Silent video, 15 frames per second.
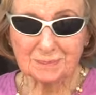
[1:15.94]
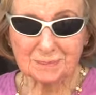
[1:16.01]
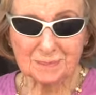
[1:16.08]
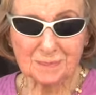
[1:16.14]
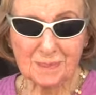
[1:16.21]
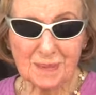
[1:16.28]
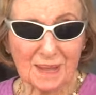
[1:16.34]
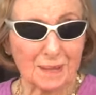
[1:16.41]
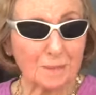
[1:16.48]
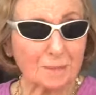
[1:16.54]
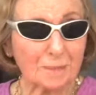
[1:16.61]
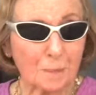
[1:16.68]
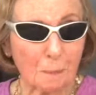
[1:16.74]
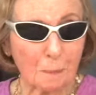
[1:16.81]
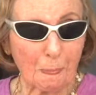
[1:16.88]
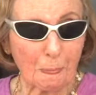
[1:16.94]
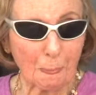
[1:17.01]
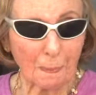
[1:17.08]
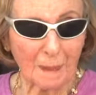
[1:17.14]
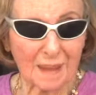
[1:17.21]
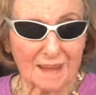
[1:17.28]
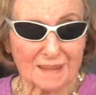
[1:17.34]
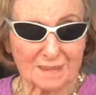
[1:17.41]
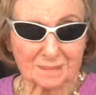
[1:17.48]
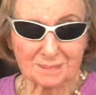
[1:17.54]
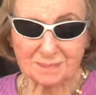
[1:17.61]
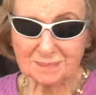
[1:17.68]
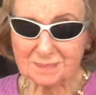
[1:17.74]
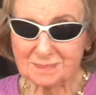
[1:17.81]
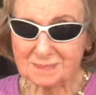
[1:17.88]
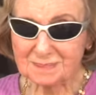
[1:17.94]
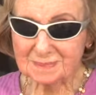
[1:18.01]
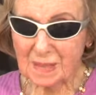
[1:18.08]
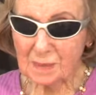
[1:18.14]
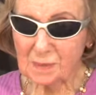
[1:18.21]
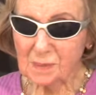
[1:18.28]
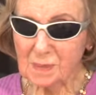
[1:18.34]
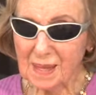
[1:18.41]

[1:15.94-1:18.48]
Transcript: 88 year old Betty Garfield still has those